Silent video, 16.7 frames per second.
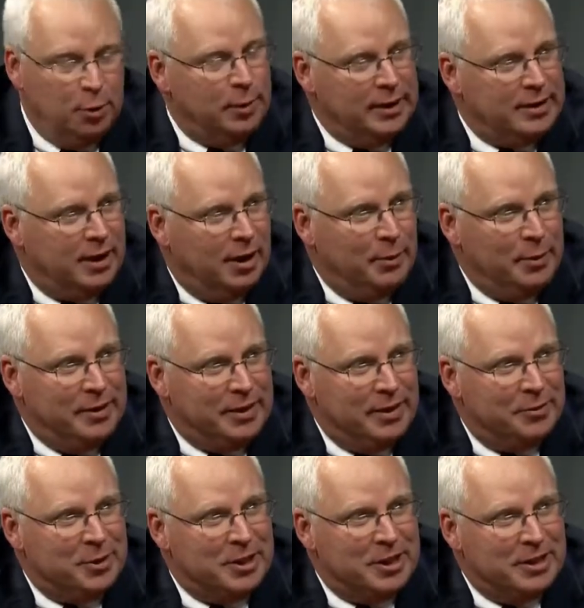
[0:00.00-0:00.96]
too much time in
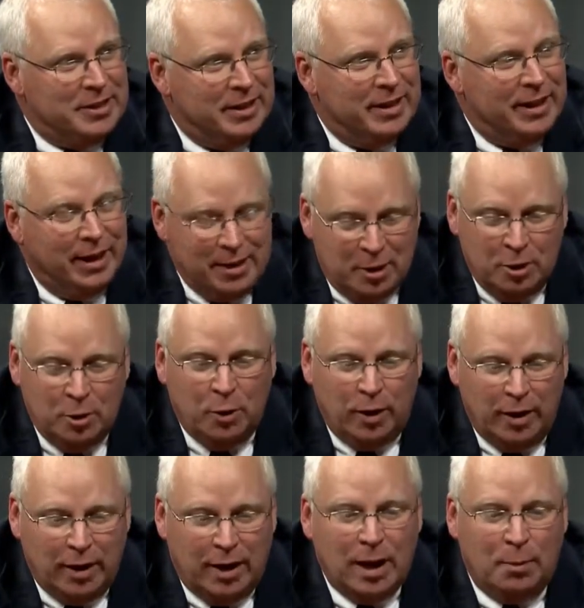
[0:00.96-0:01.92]
Jefferson City. I do
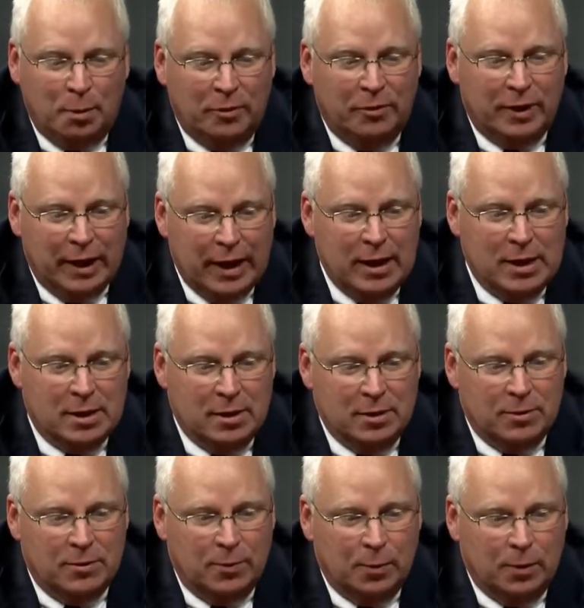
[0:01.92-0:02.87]
on a couple of
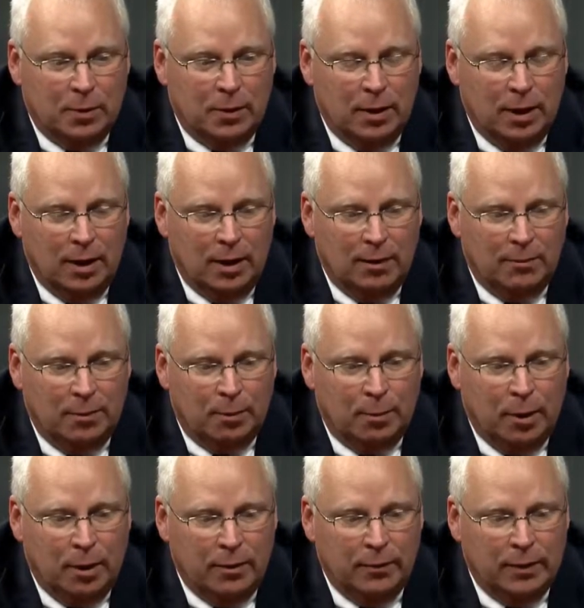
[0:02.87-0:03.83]
occasions for
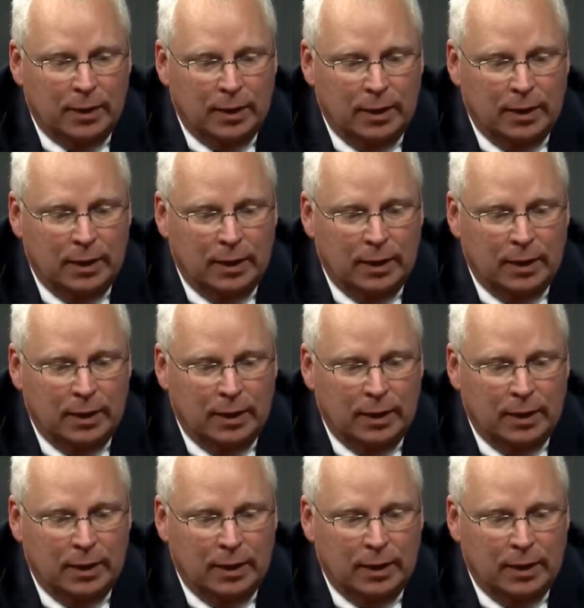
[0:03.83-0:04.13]
part of